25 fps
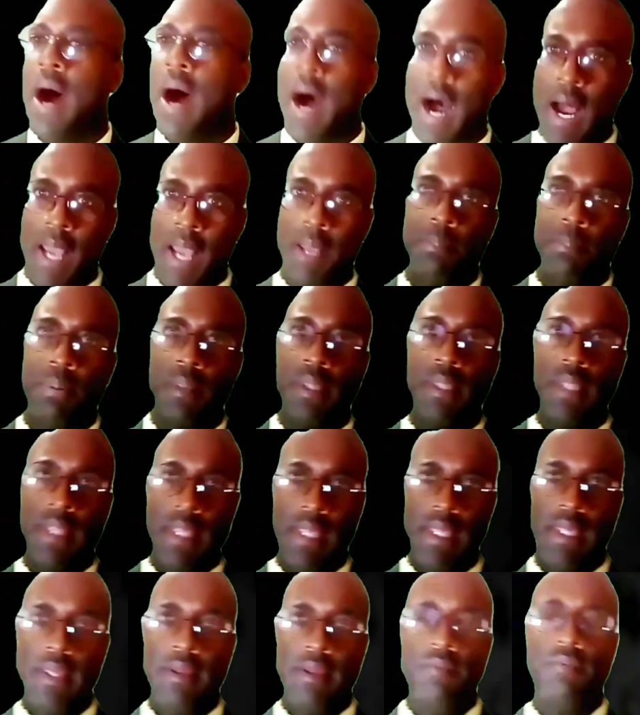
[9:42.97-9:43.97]
I
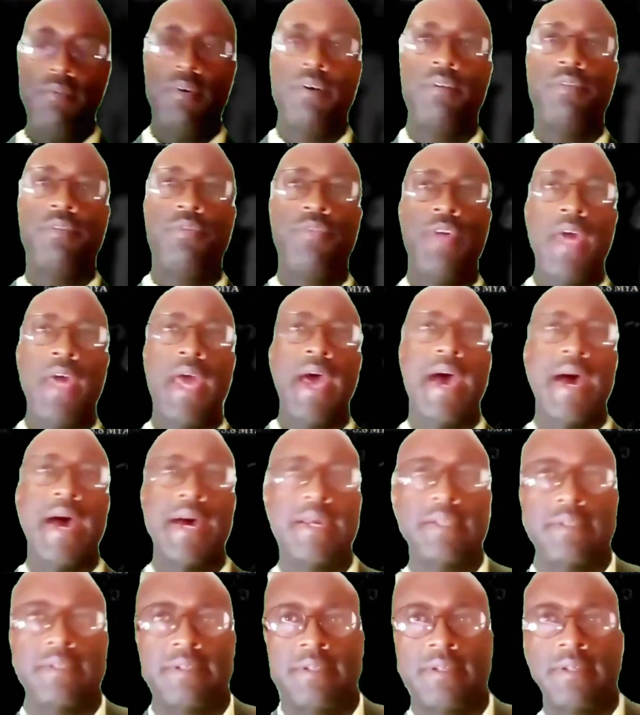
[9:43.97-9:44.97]
believe
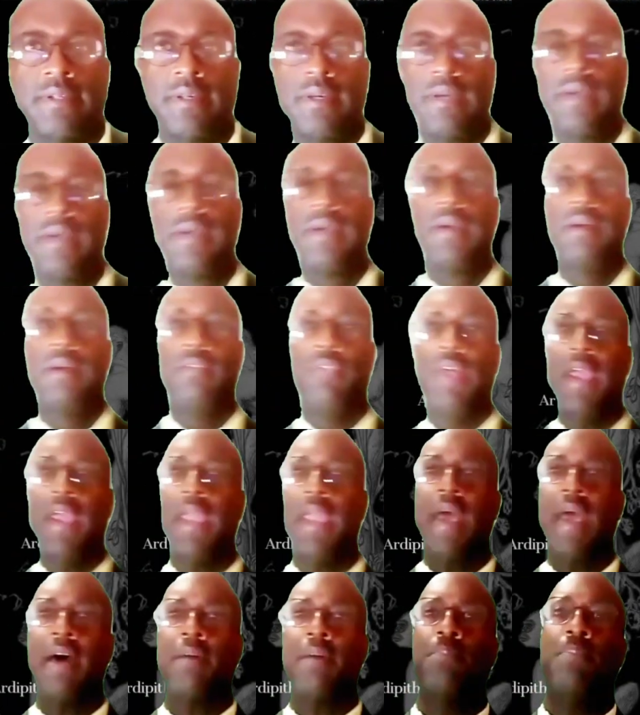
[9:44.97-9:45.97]
that they
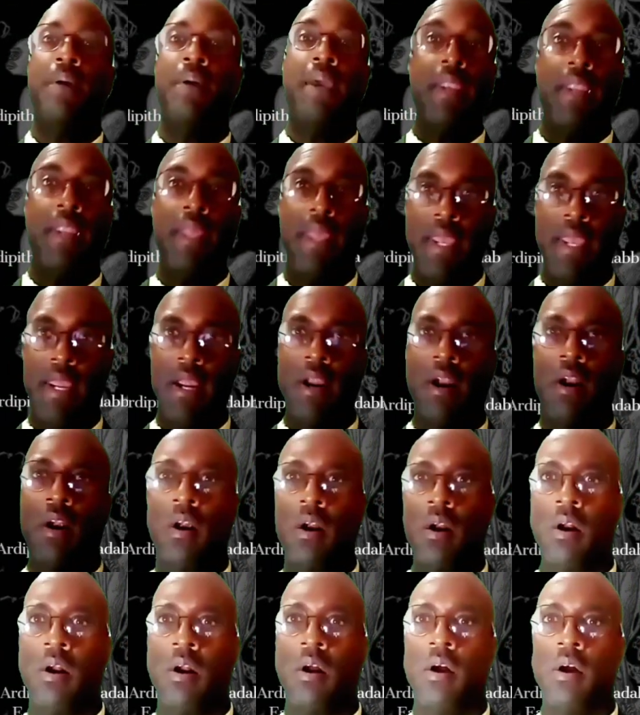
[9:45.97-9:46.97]
have been
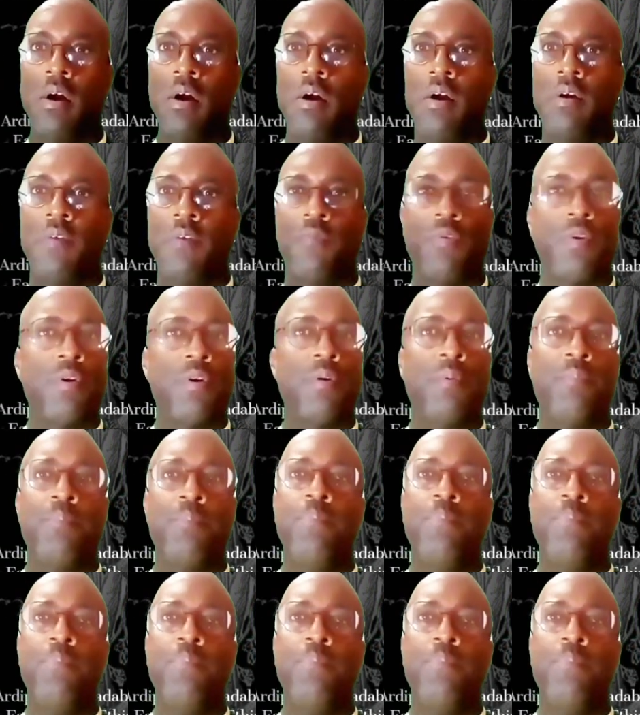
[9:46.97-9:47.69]
here for